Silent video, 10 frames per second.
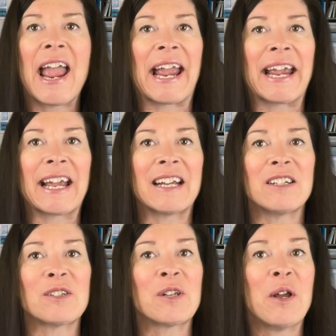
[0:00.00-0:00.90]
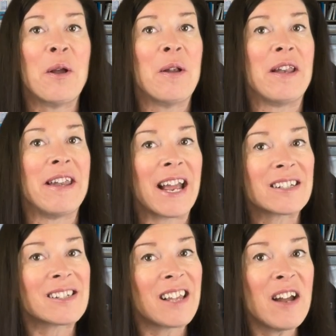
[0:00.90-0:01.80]
And
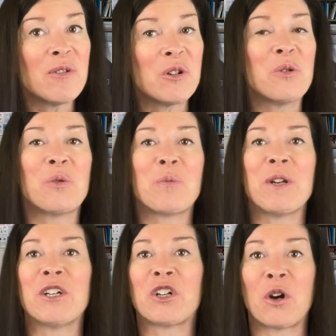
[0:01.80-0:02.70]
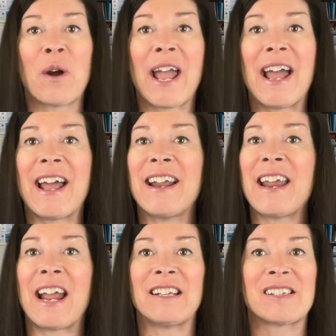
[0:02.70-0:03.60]
next level would be to go ahead
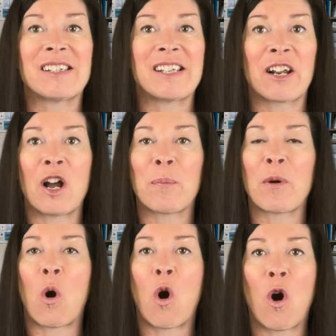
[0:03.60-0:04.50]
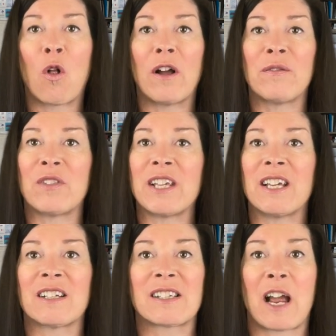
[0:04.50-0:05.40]
and set up all of the
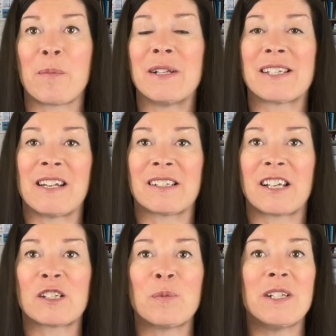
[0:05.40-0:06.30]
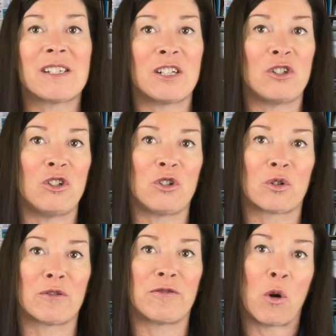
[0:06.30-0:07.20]
assignments and assessments into
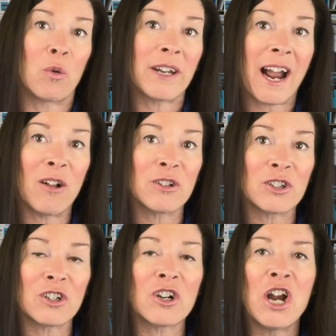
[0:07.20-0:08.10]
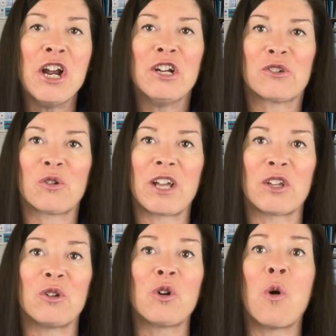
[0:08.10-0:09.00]
your phone calendar so
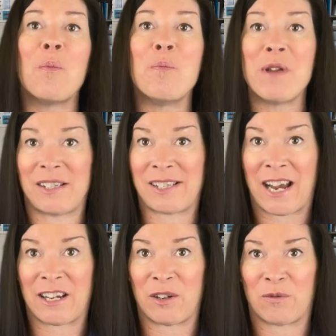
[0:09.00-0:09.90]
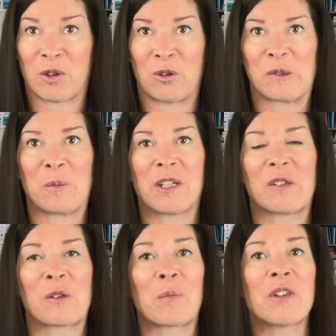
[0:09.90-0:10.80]
that you don't miss any of those. Because
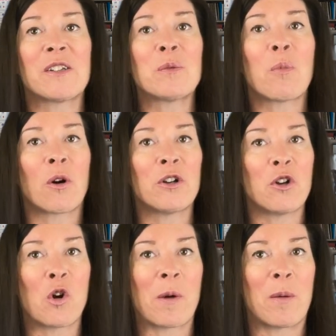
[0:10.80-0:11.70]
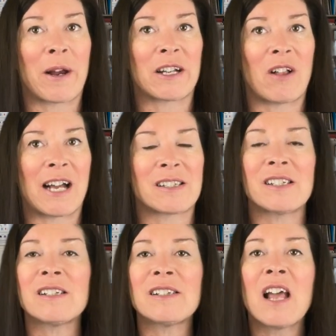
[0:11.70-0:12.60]
something that's important to know about my
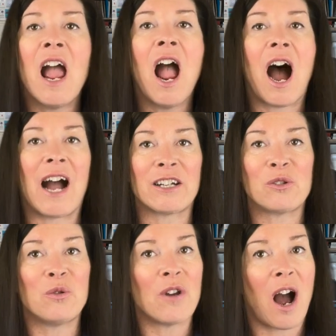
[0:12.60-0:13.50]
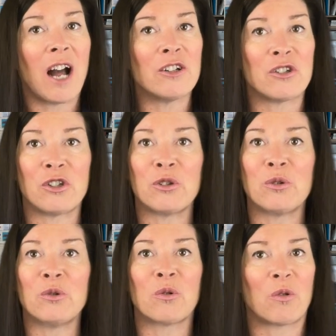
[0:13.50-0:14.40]
classes, I do not
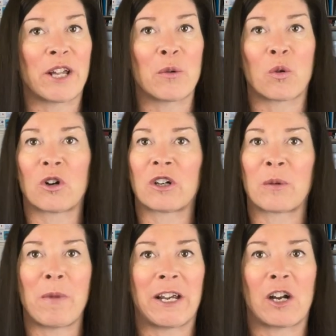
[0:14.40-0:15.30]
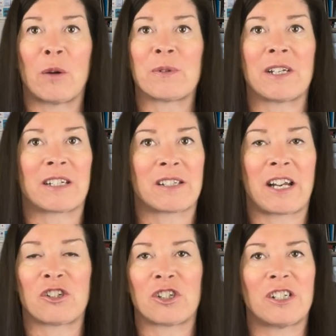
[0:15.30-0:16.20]
do late work, makeups,
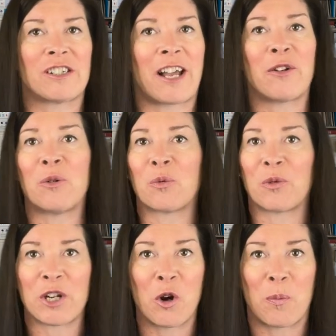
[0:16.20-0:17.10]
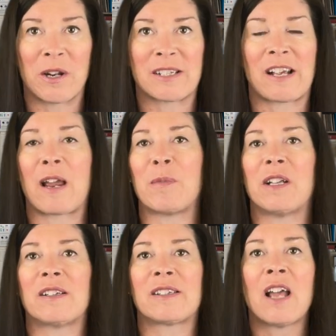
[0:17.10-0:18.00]
extensions. I don't reopen
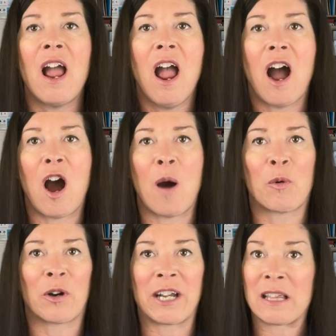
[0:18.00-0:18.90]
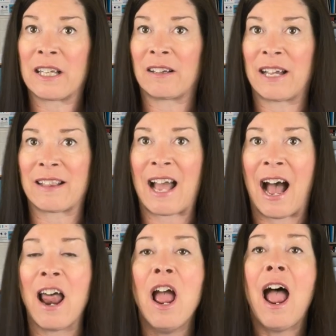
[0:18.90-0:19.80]
assignments or anything like
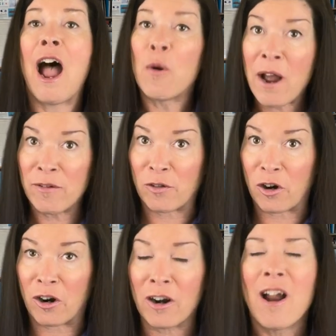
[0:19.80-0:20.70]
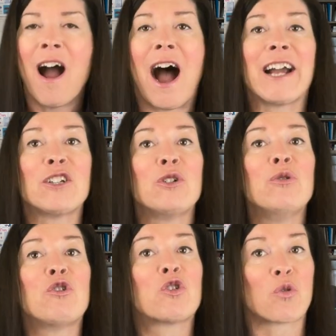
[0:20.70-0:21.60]
that. However, I
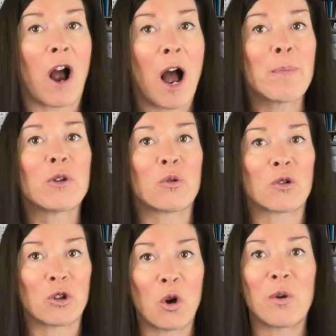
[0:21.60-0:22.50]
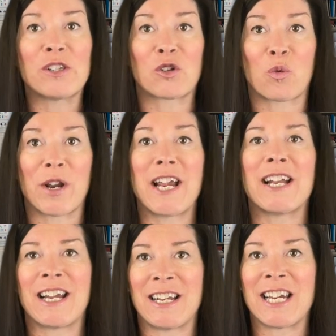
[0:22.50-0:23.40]
do drop your lowest grade
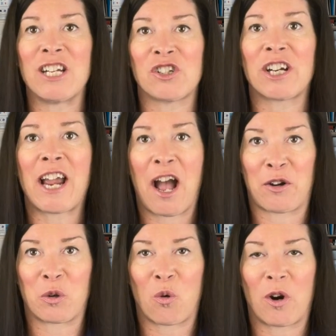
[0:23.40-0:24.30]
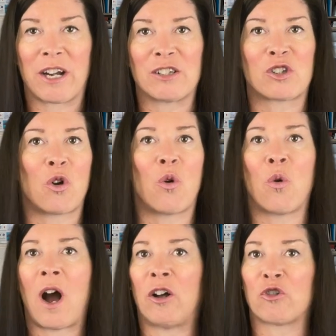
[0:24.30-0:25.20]
in each category.
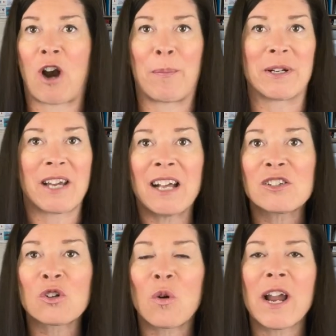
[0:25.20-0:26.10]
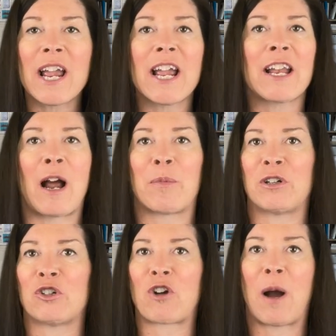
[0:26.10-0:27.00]
So I'll drop a test grade, I'm going
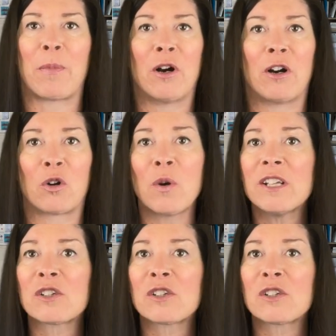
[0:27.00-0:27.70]
to drop a quiz